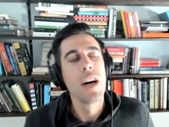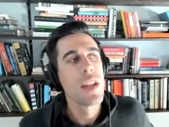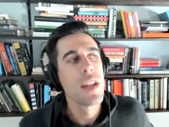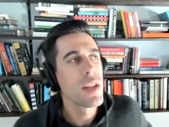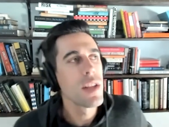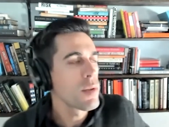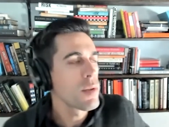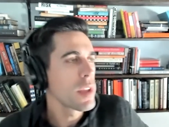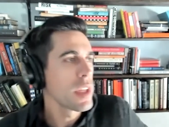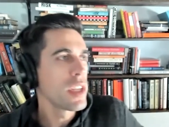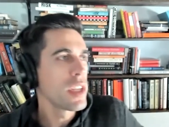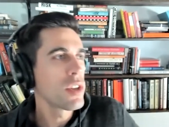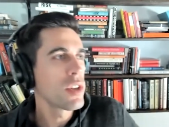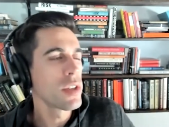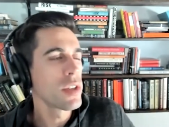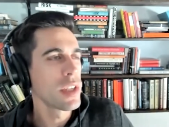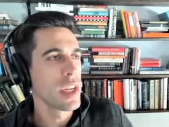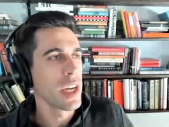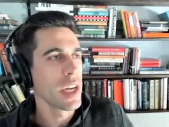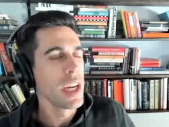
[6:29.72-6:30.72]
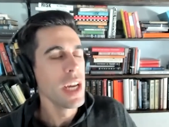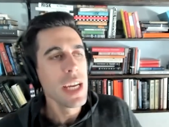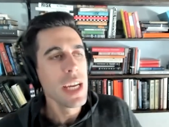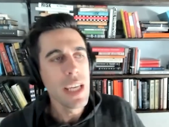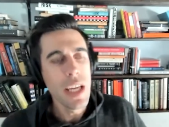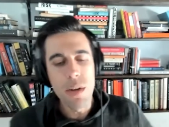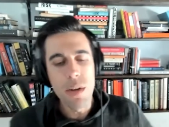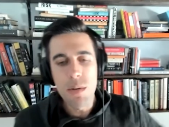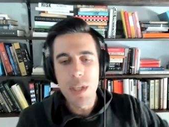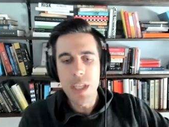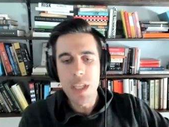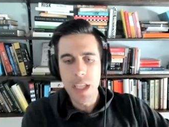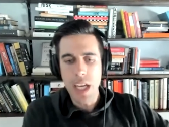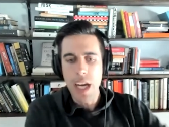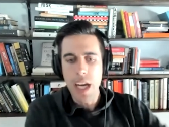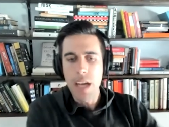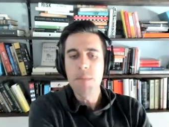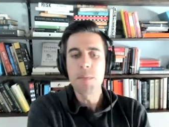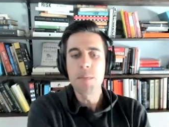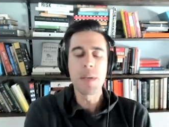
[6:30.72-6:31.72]
Oh, that's really interesting. Yeah, there was a
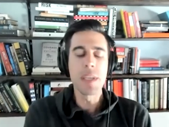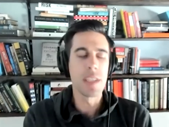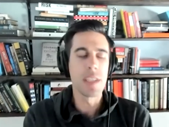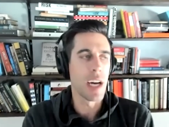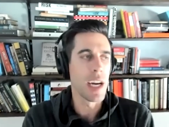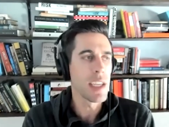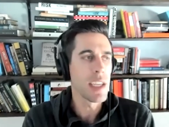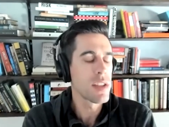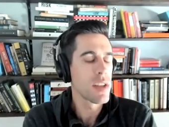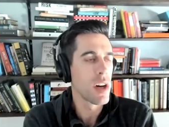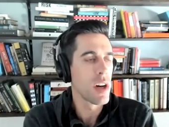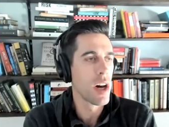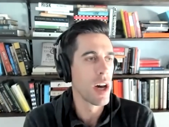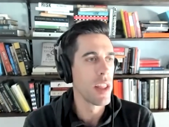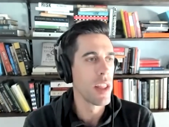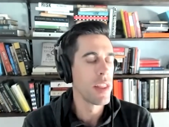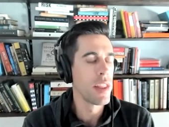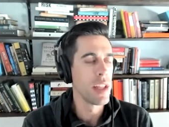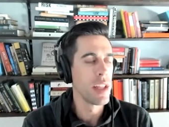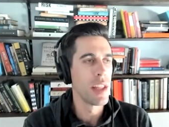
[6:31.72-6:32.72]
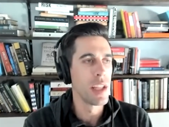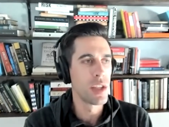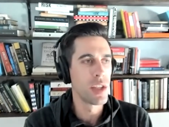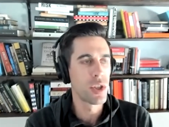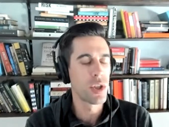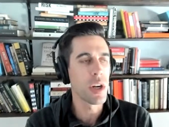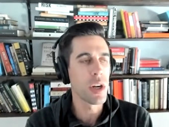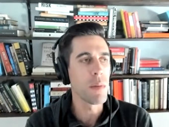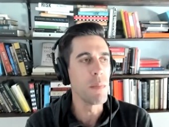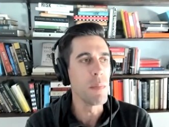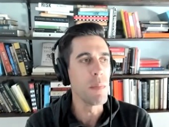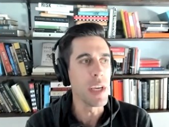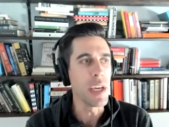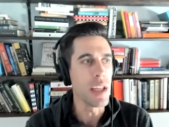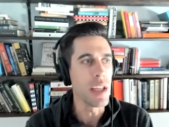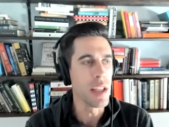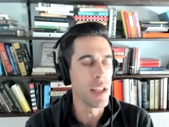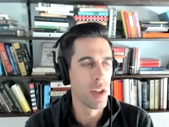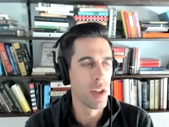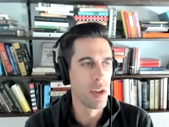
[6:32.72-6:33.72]
Times piece I saw that, that struck
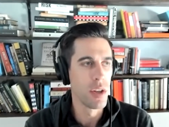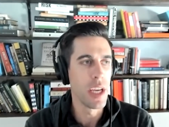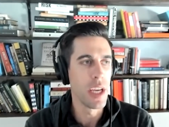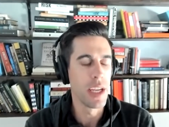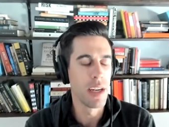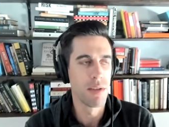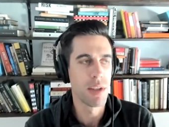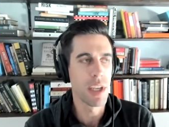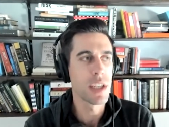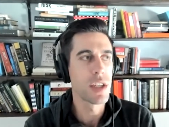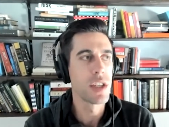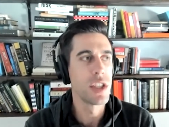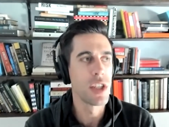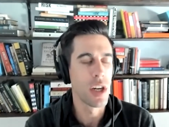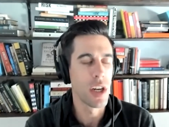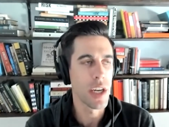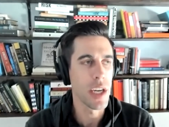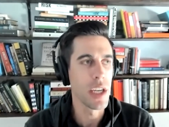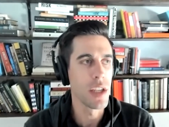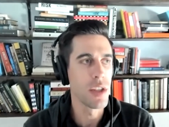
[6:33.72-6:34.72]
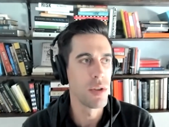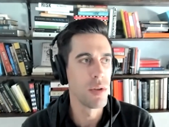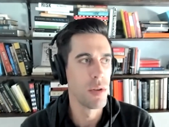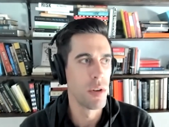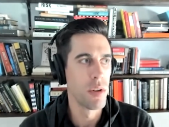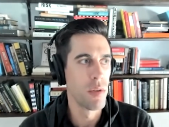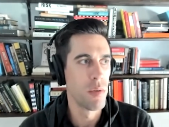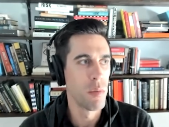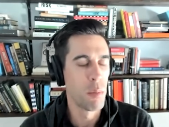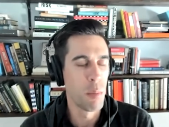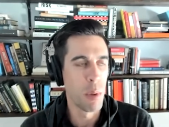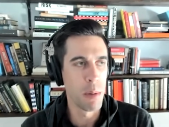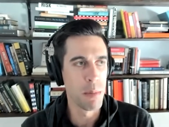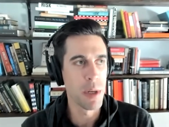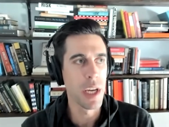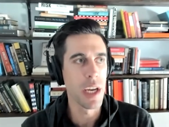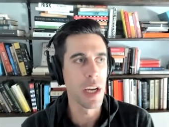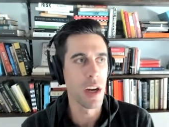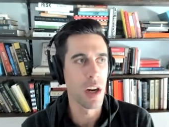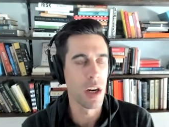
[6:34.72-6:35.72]
me the other day, and I was actually talking to a
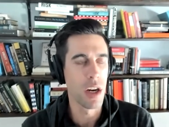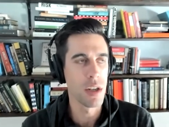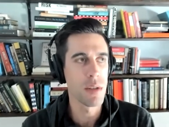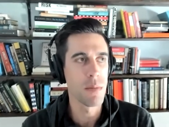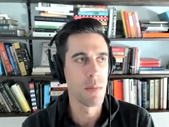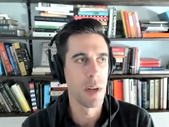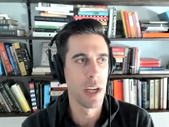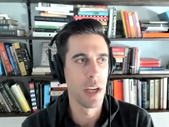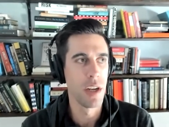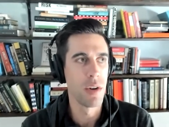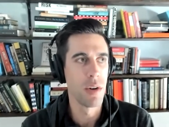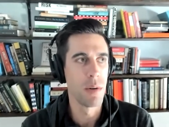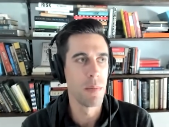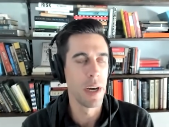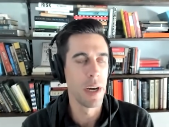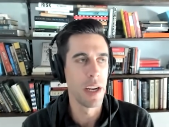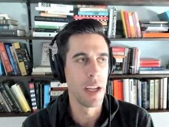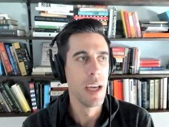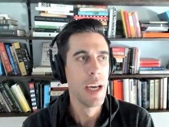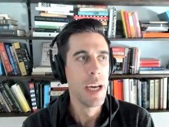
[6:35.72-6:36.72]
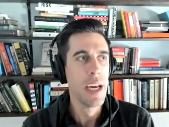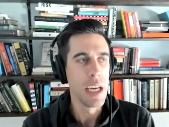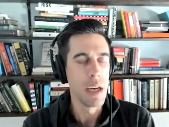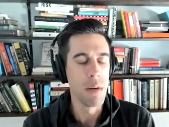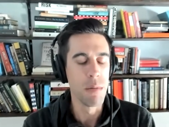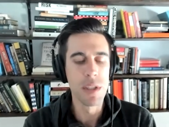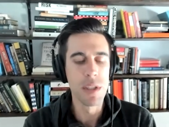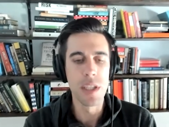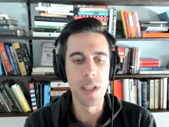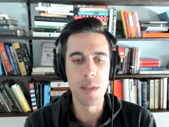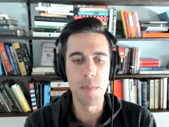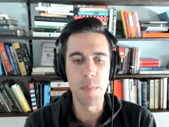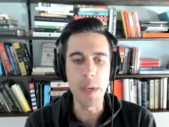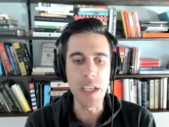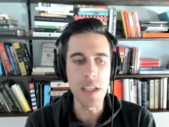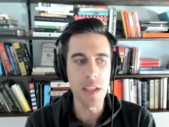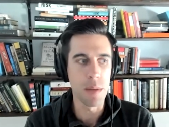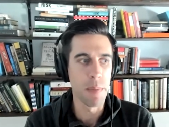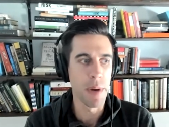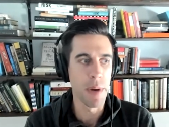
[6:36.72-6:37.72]
Republican congressman I know about it. It was this
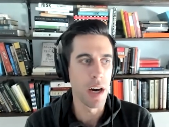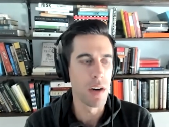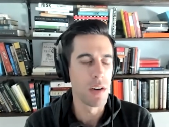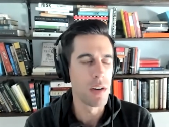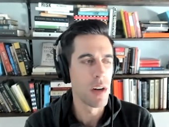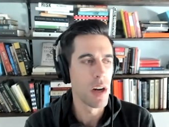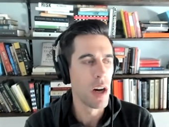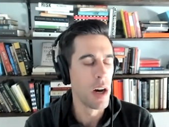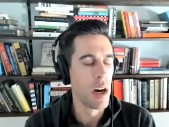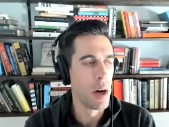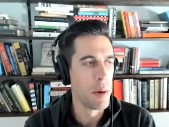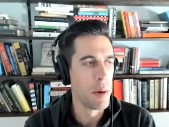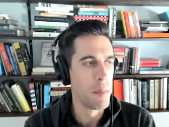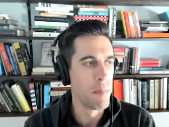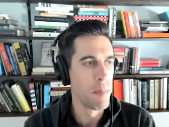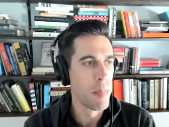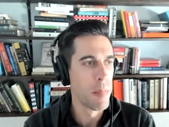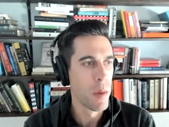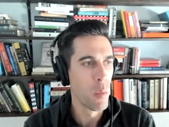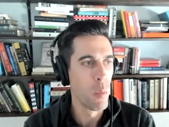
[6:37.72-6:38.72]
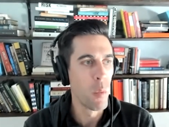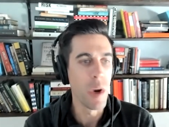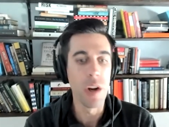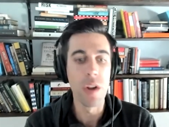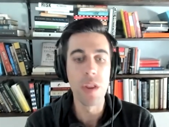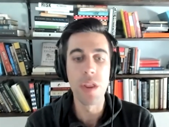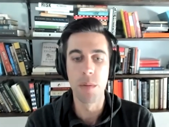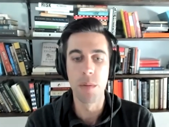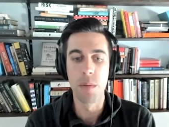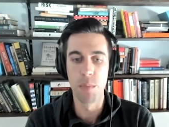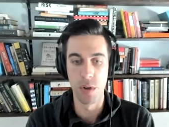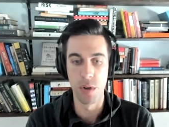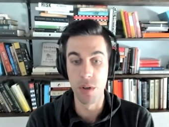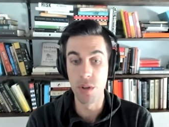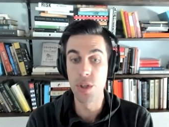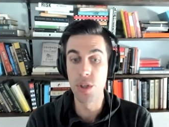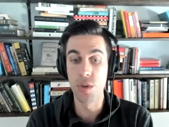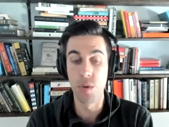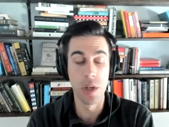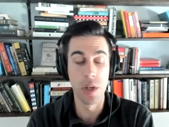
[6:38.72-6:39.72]
piece about um, where the
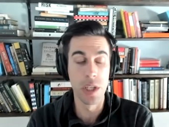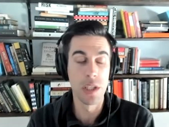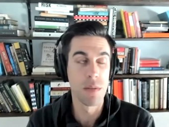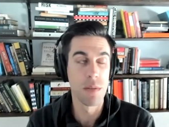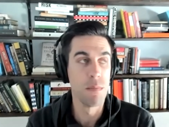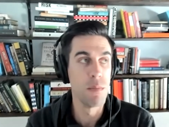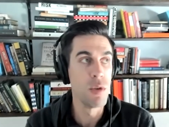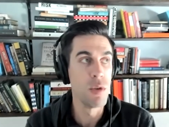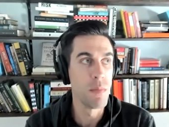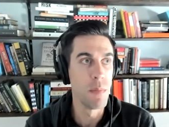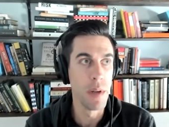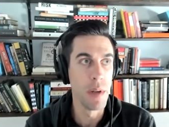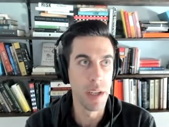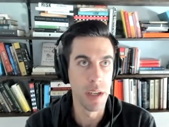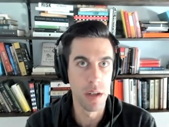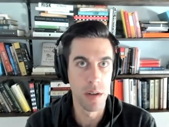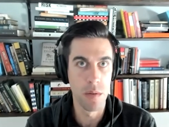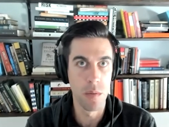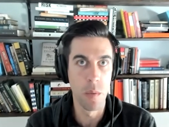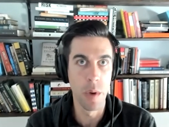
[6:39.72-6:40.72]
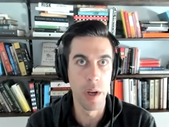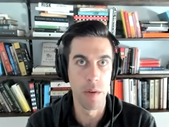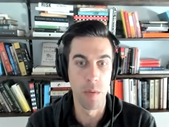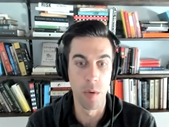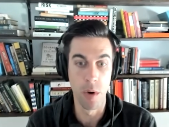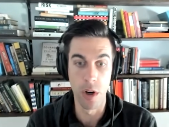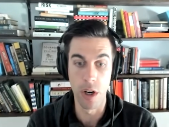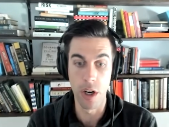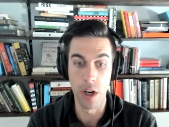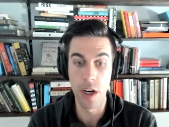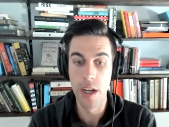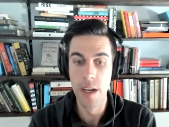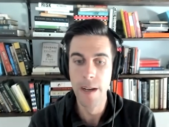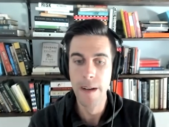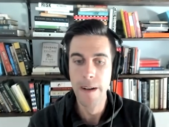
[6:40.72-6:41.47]
pro-choice movement went wrong.